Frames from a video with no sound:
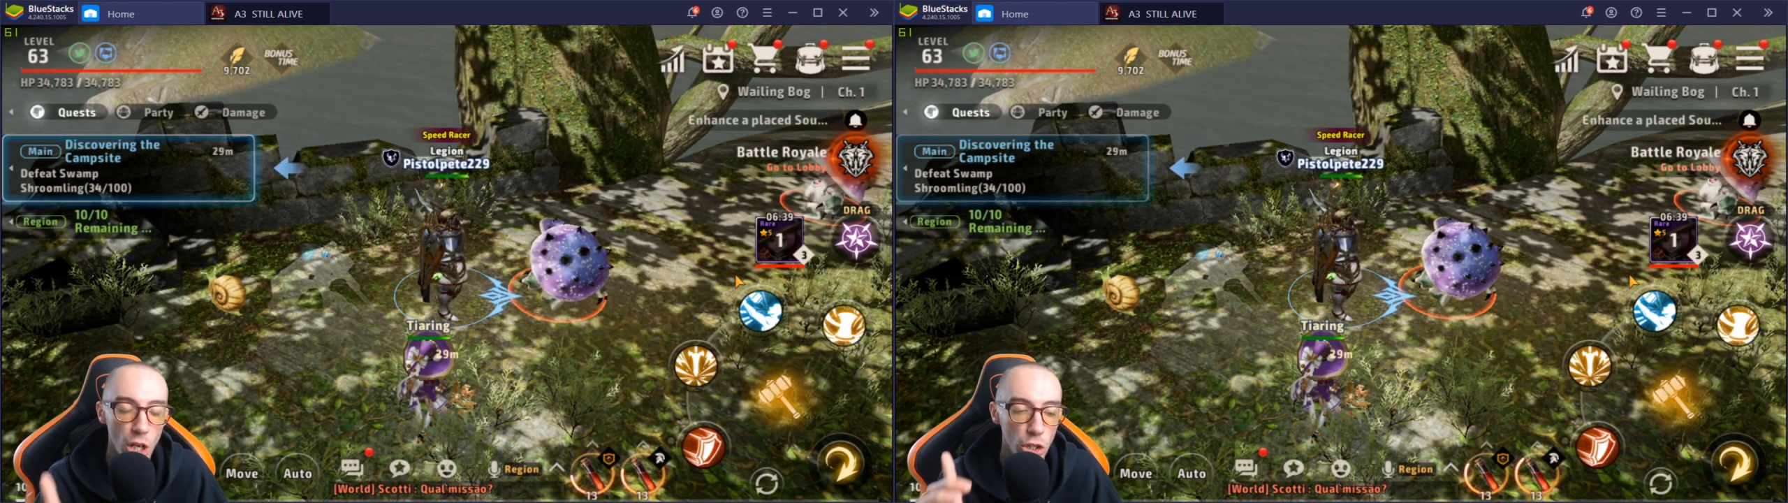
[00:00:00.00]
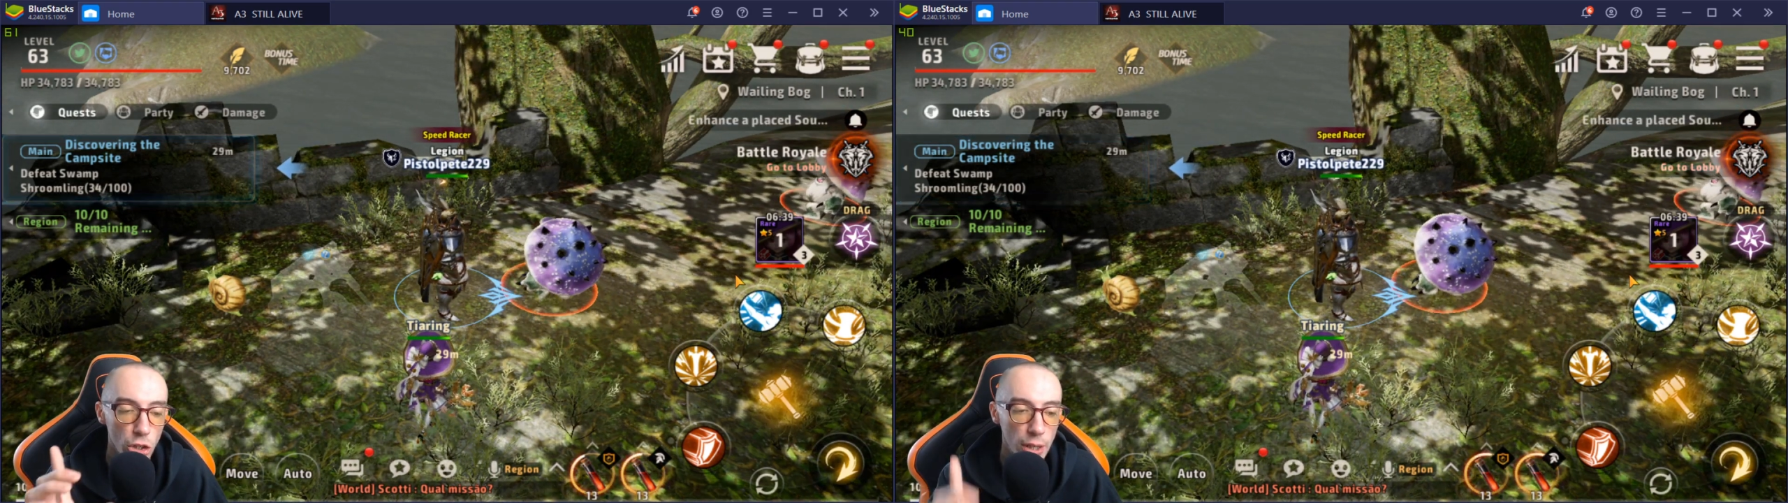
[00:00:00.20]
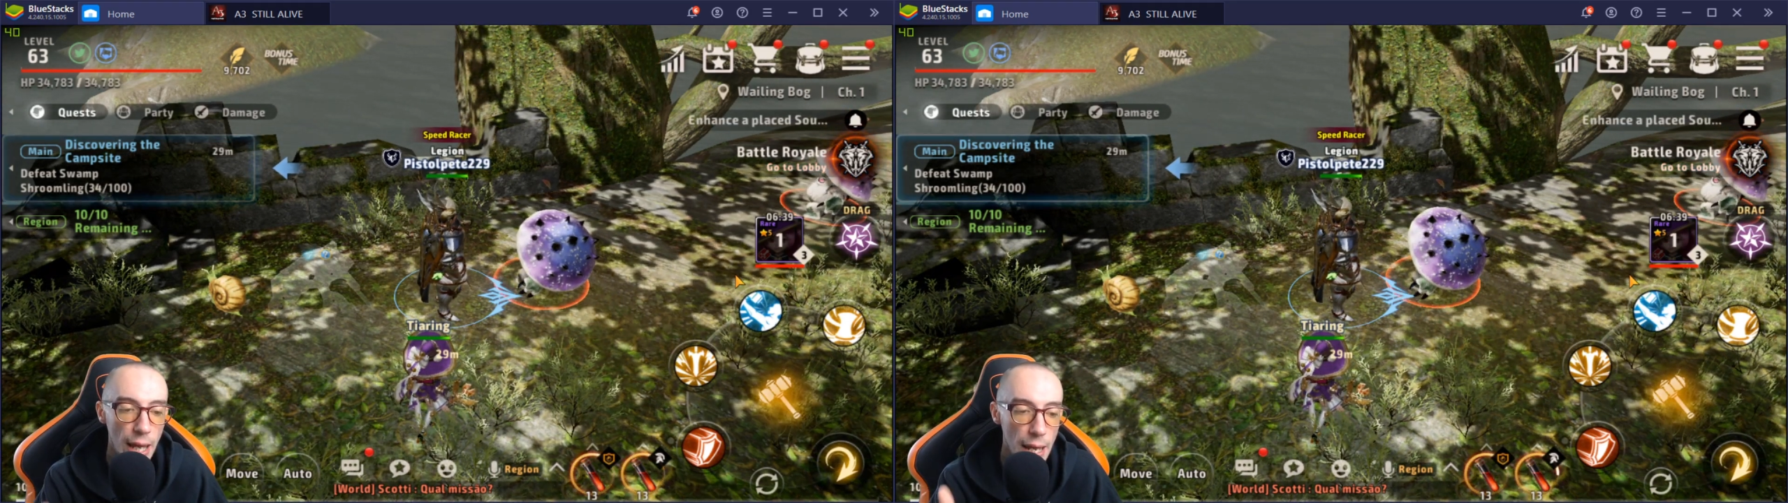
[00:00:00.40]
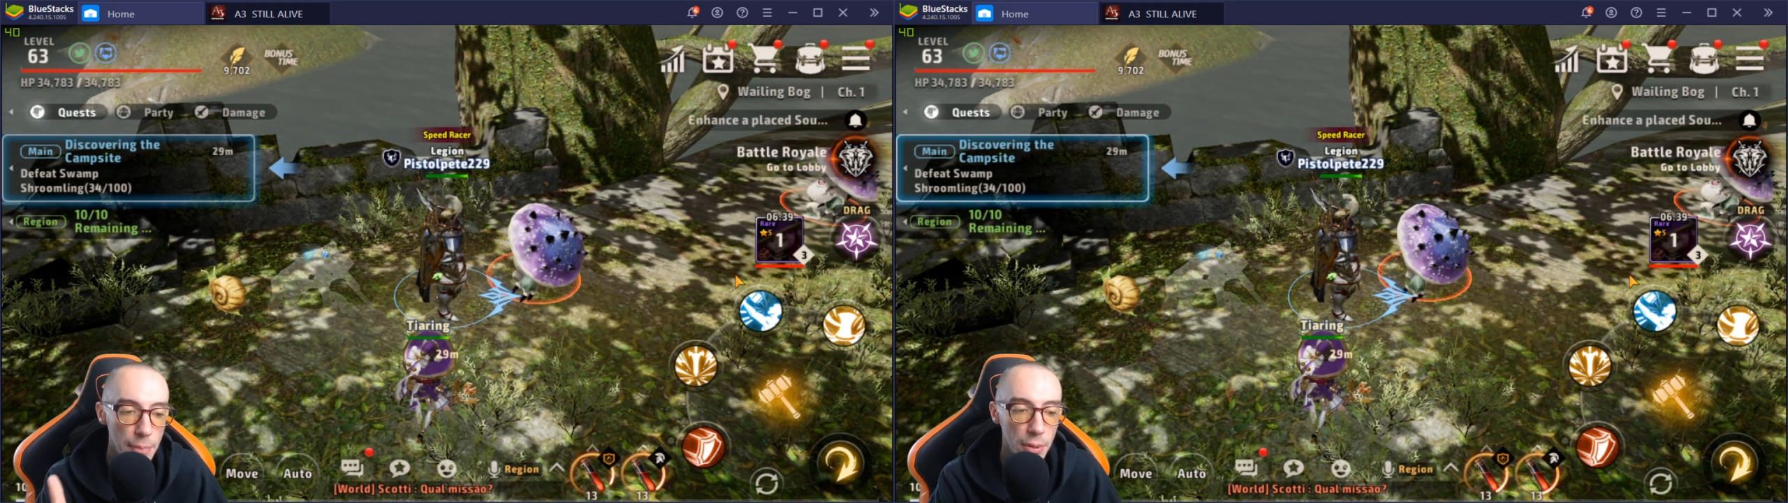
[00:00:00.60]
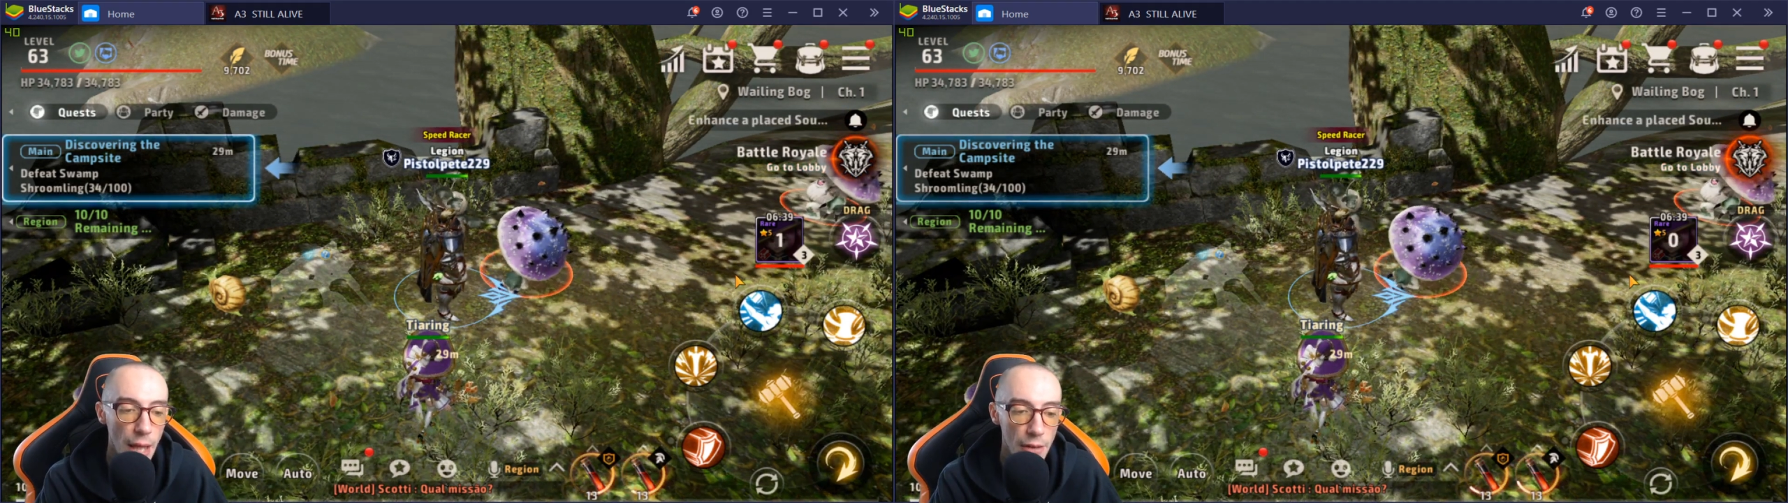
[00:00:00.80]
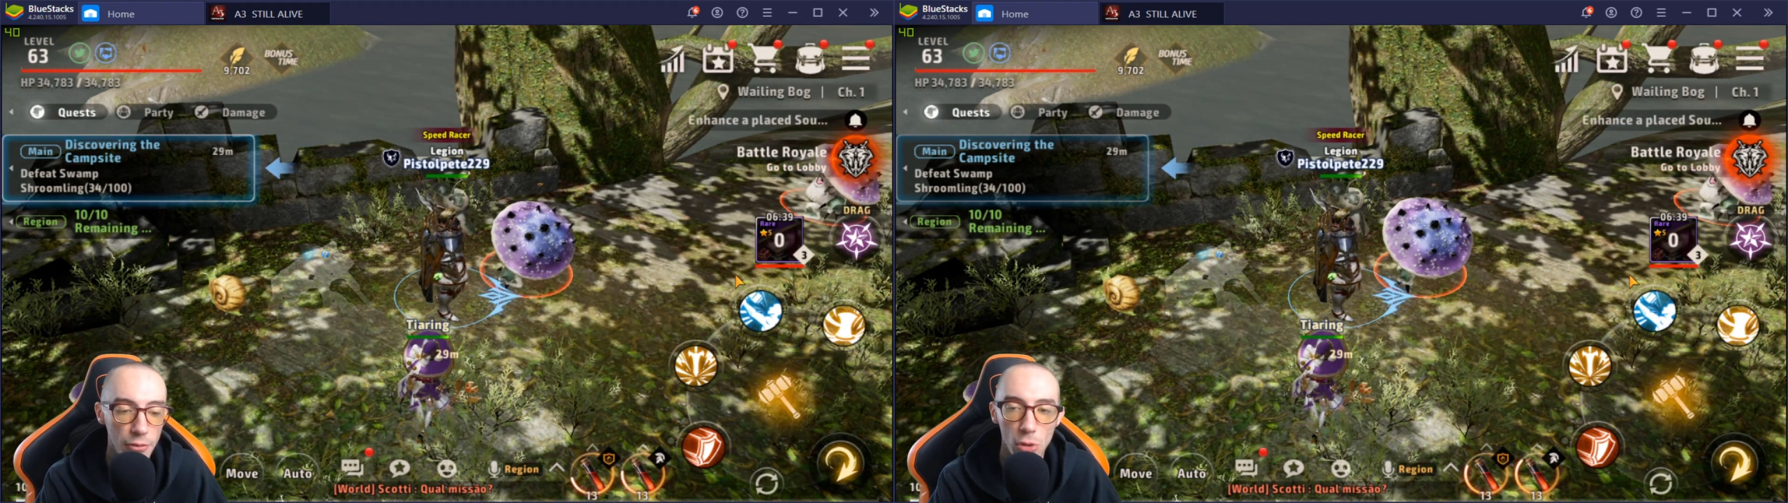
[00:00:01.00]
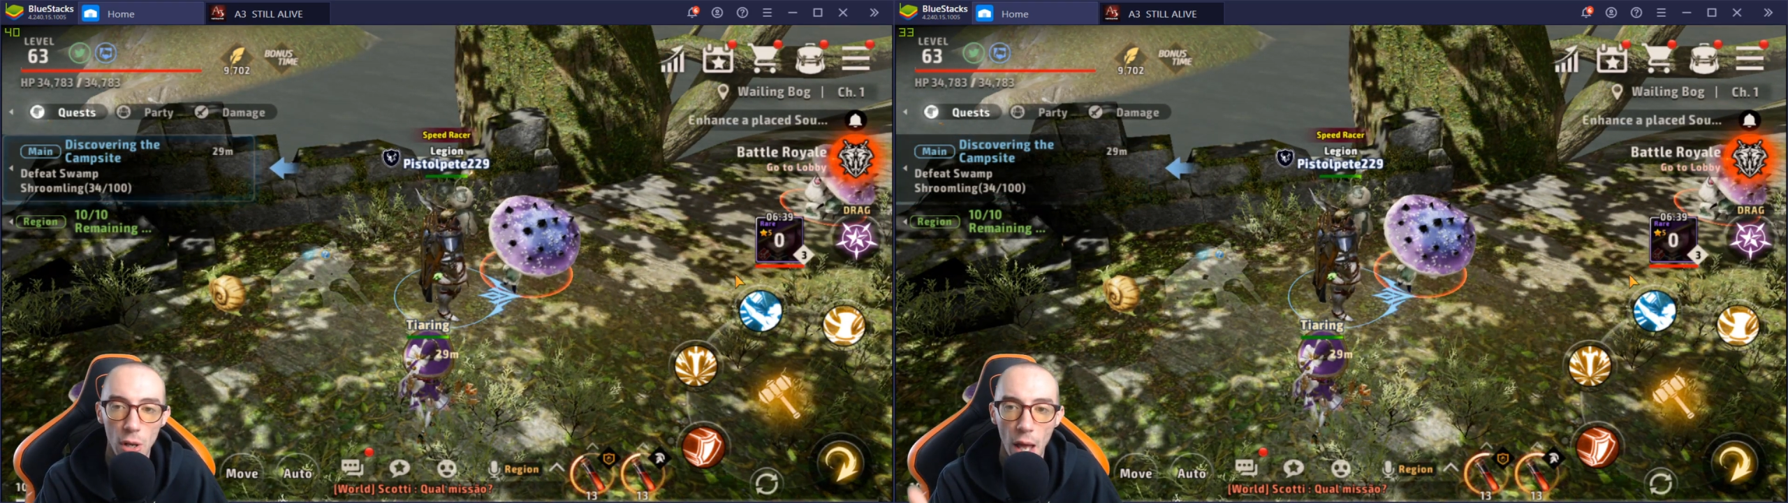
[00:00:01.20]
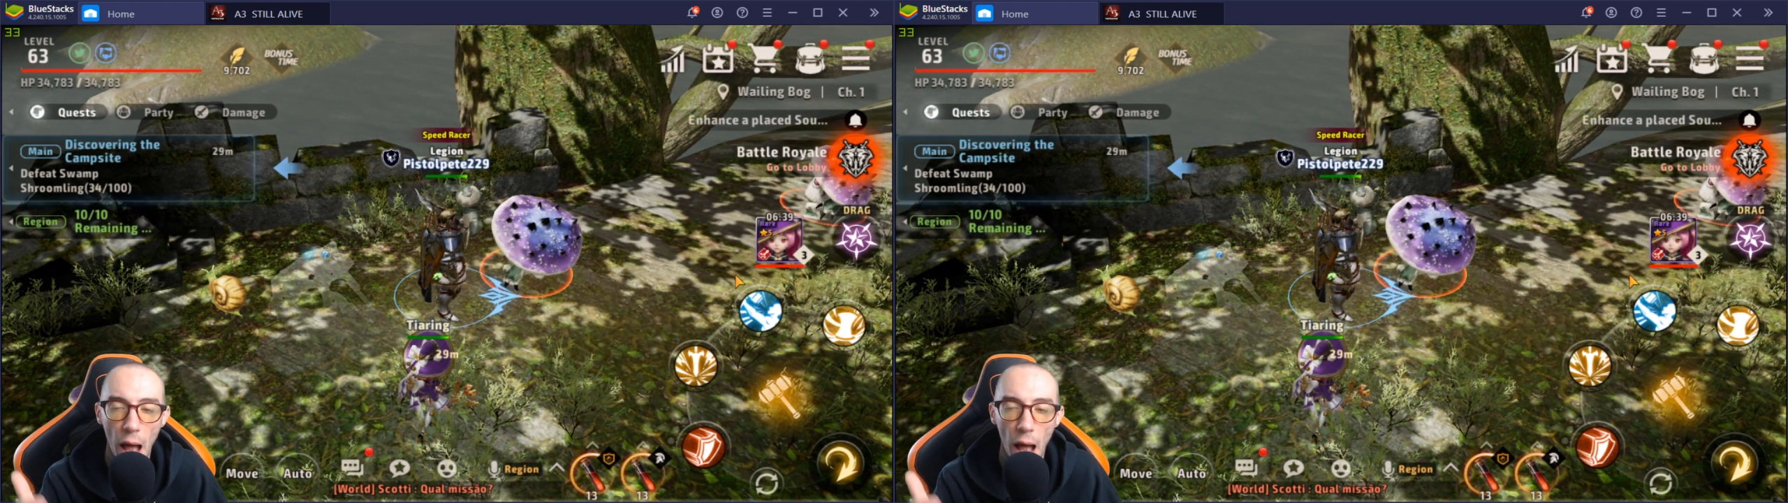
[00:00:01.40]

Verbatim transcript: your cape level?